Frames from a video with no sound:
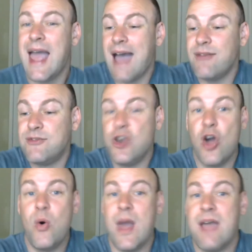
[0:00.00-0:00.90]
have
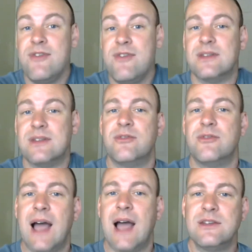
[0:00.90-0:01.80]
no evidence of
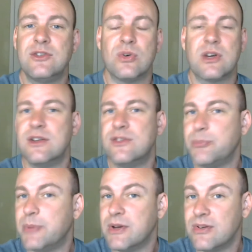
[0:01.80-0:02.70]
violence or
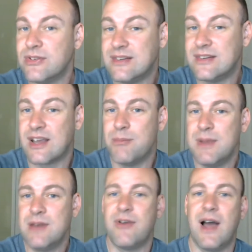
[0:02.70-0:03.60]
conspiracy to
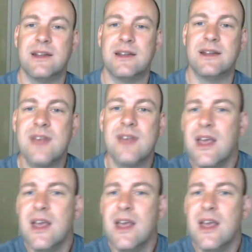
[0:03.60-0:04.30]
commit violence,